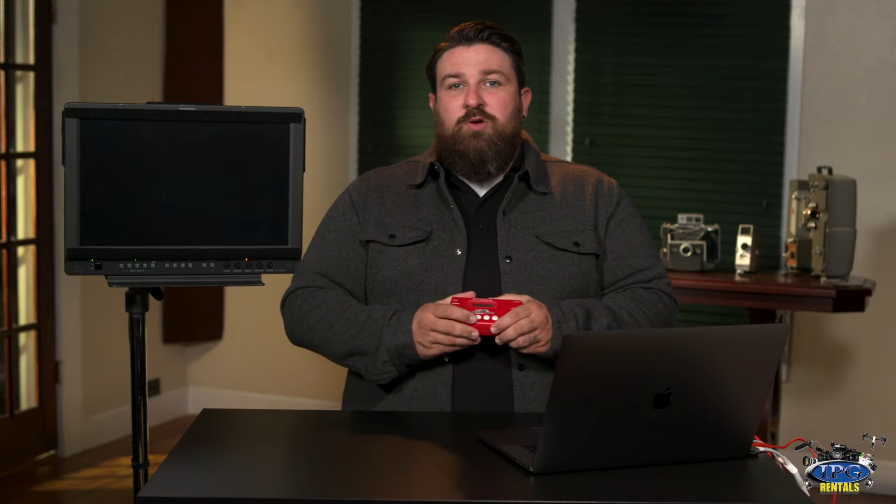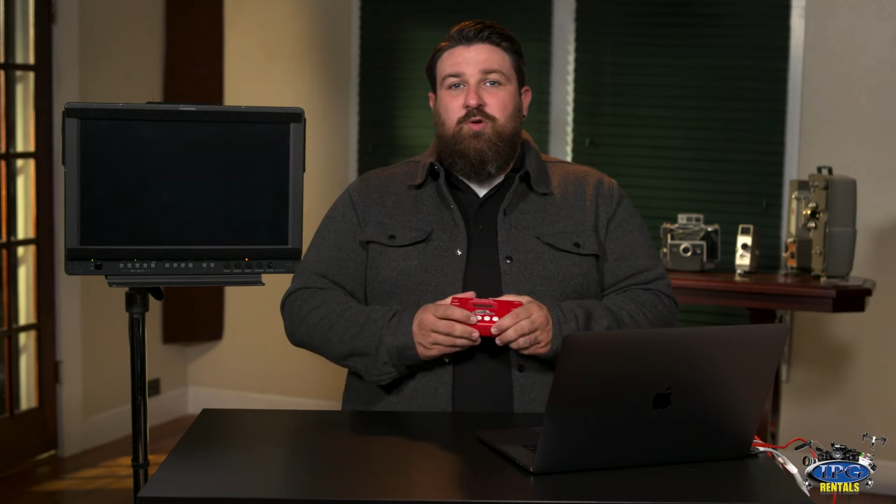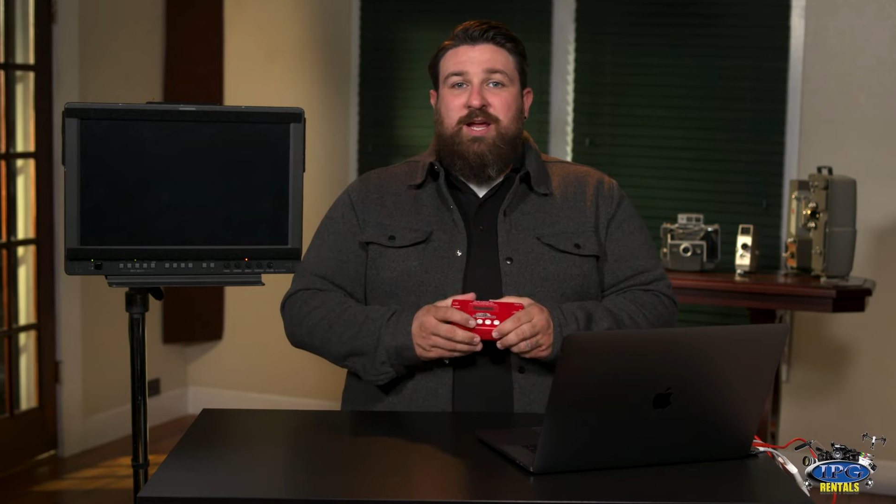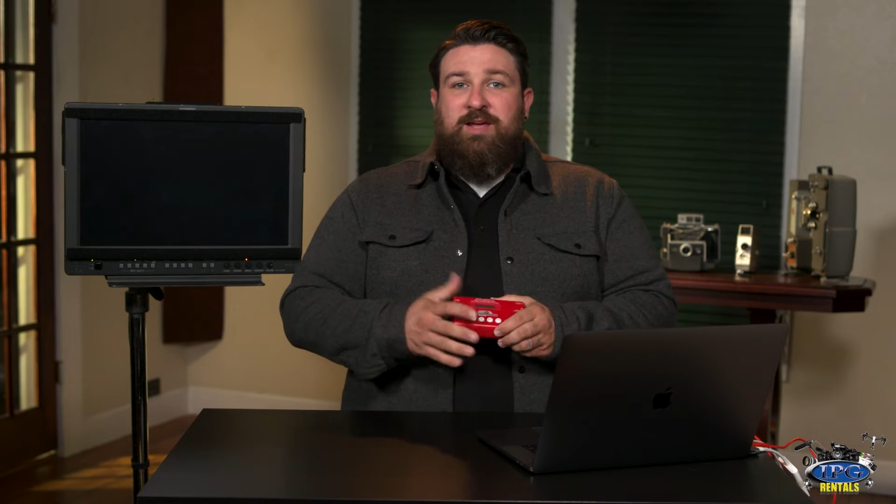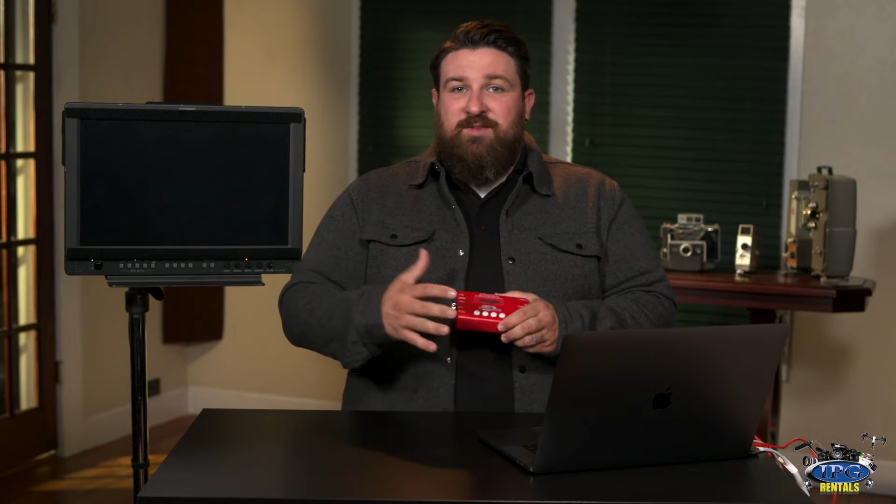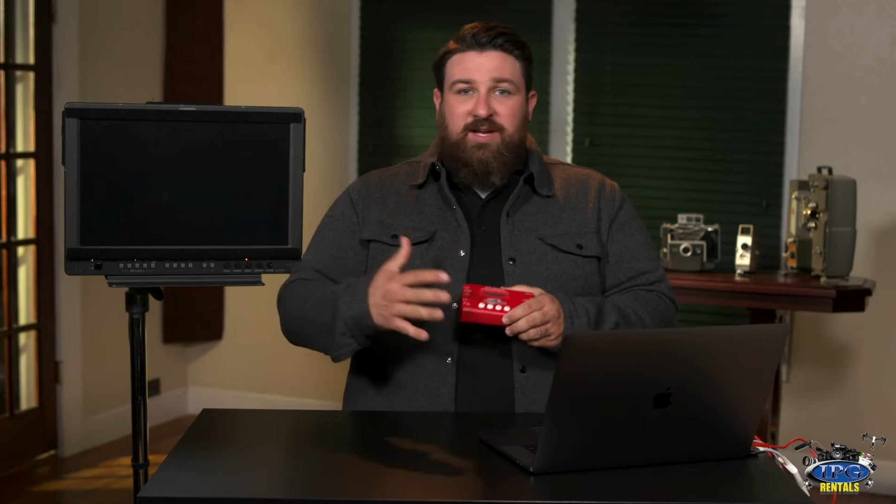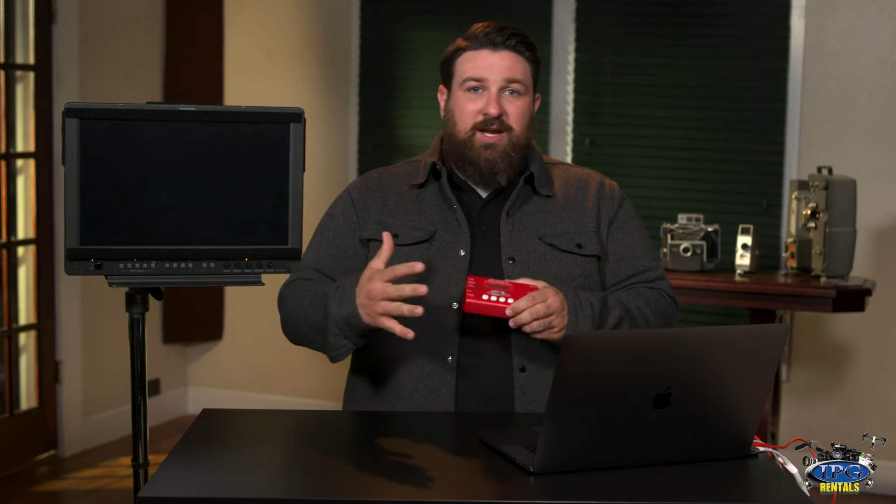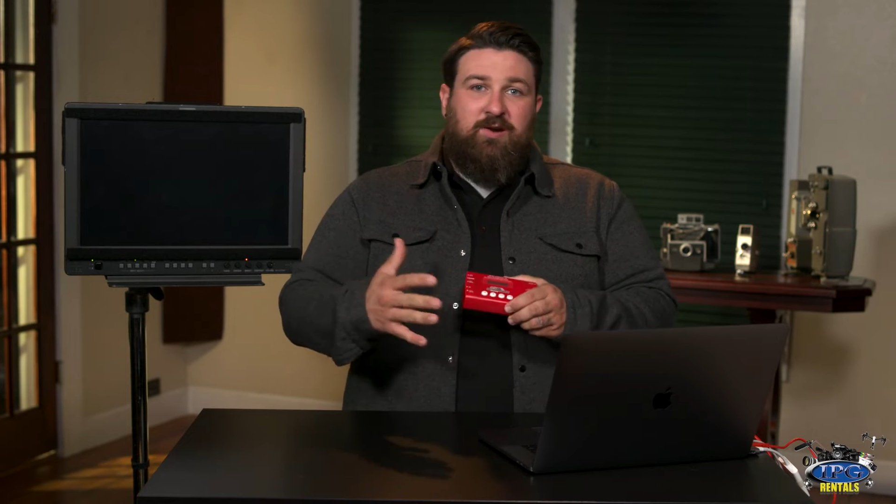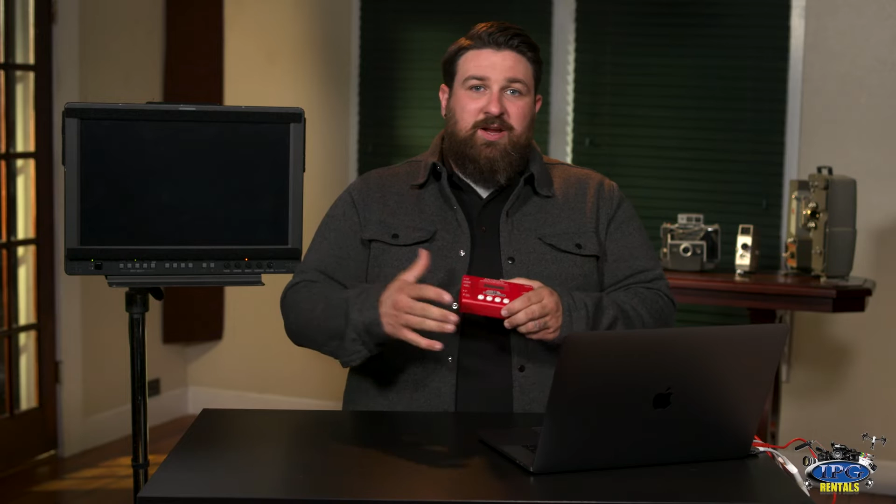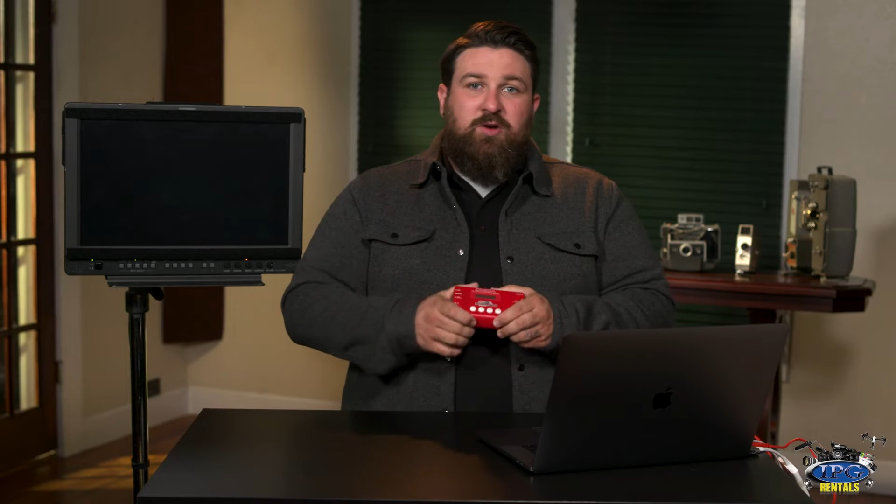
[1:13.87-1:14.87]
or AV
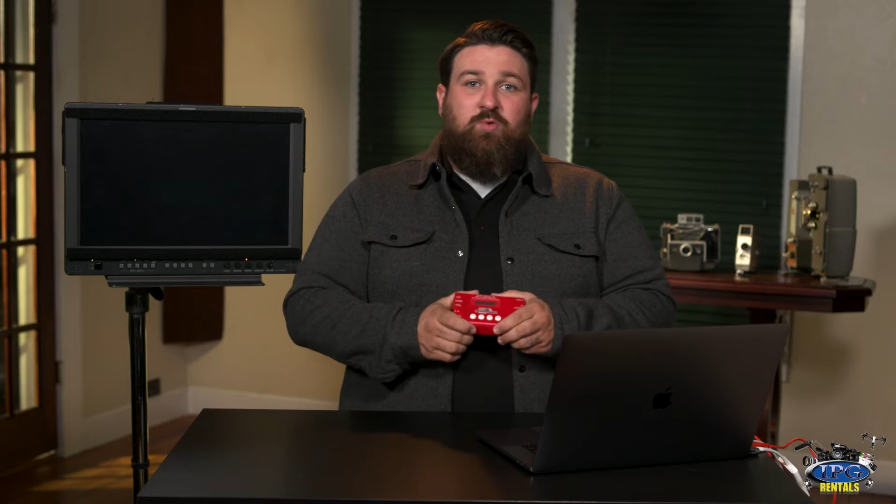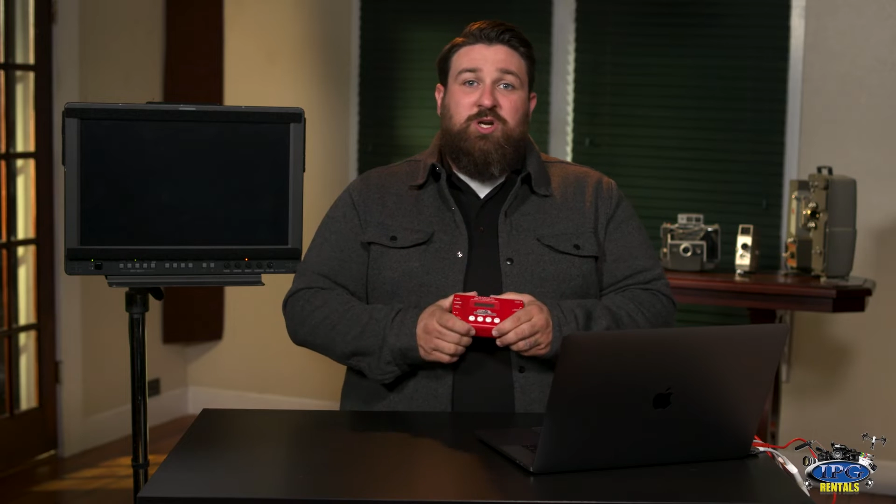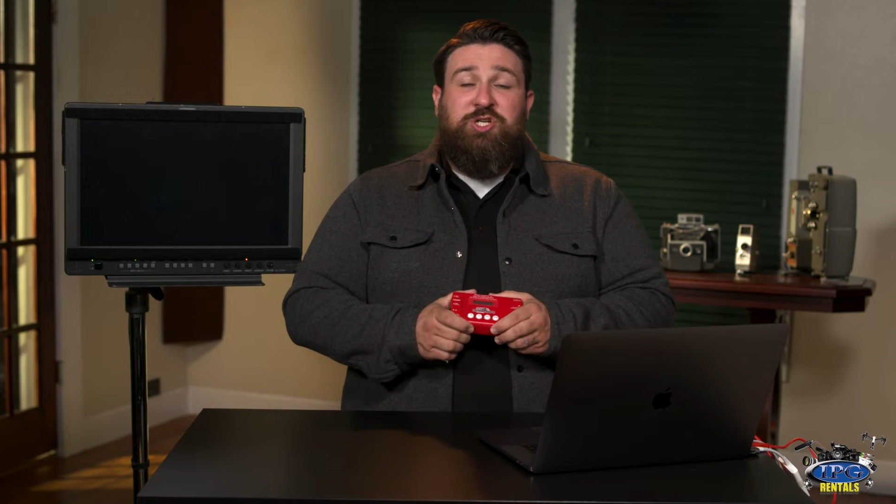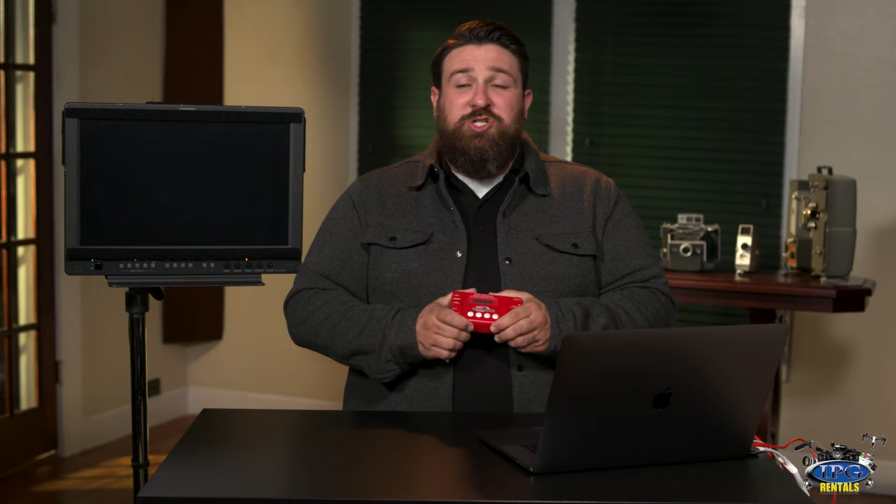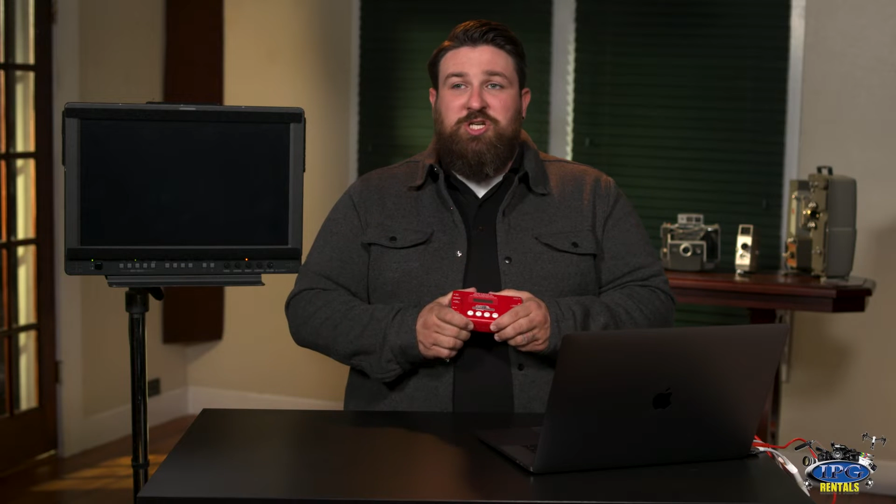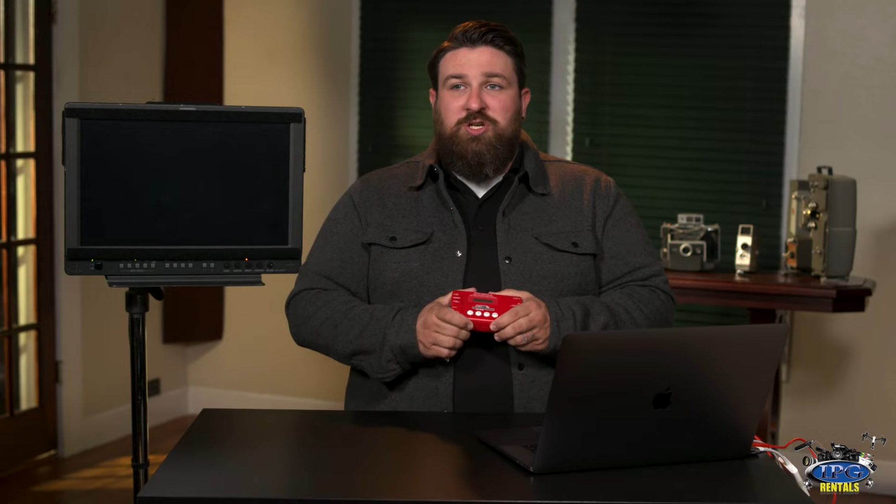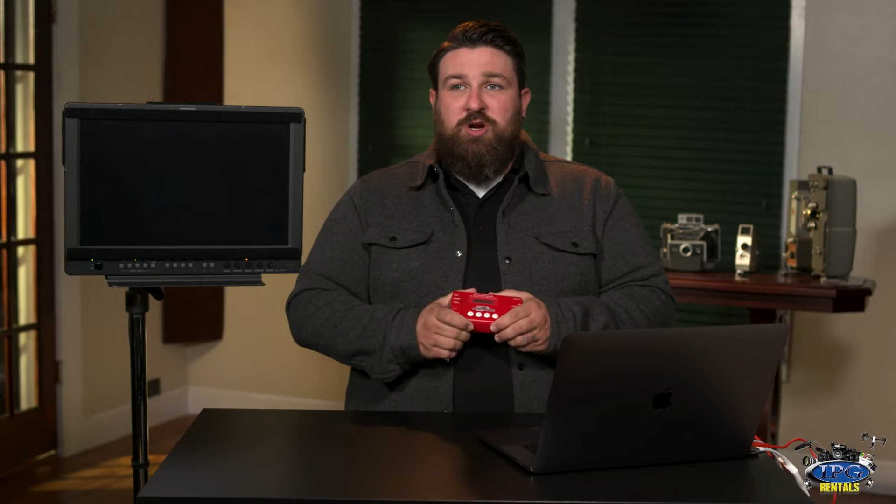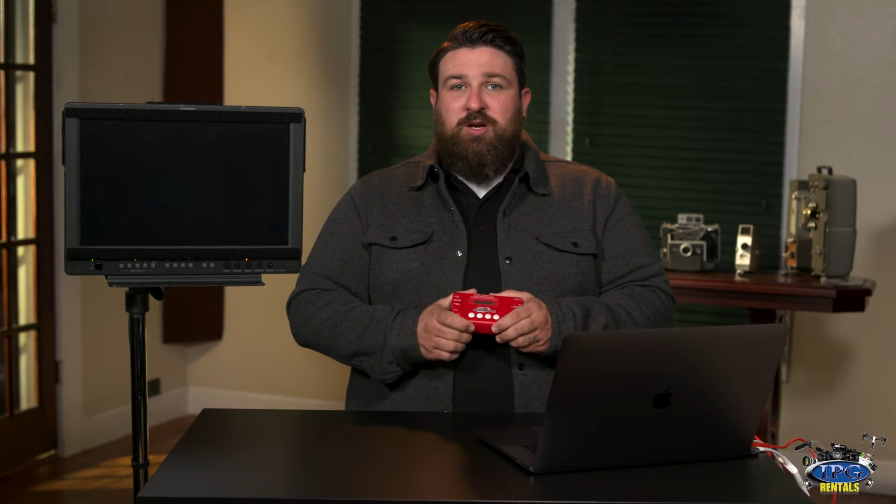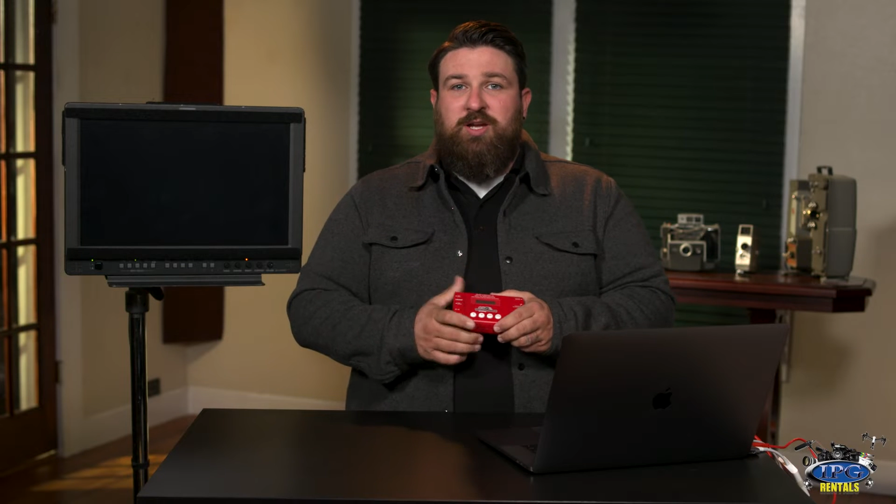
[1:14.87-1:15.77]
area where it's usually dark